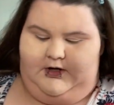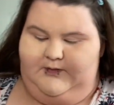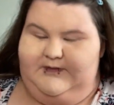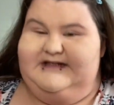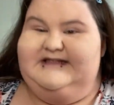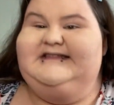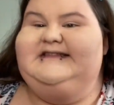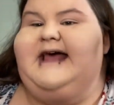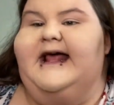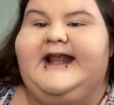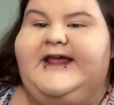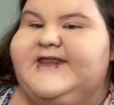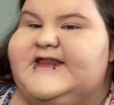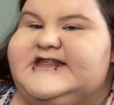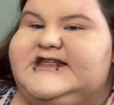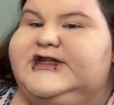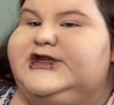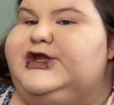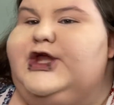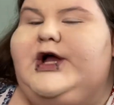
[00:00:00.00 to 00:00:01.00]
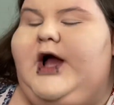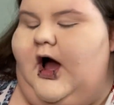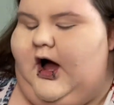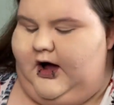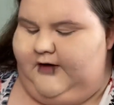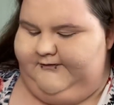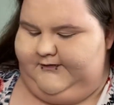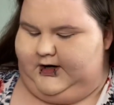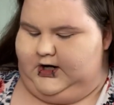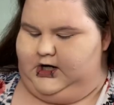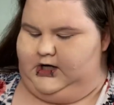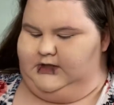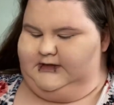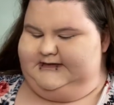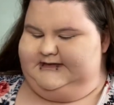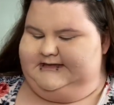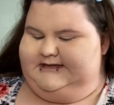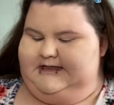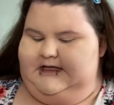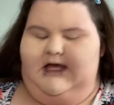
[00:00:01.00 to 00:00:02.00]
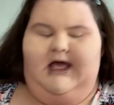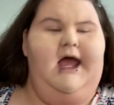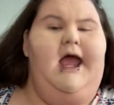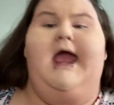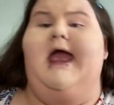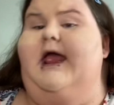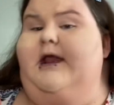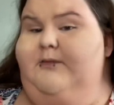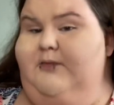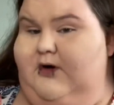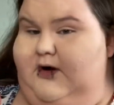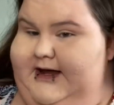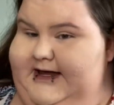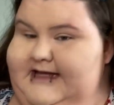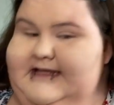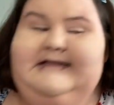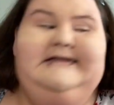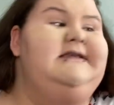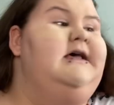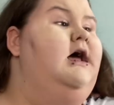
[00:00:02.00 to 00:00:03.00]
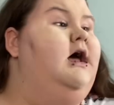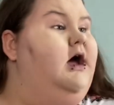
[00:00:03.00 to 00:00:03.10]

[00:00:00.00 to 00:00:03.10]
We're setting this look off, girls and boys.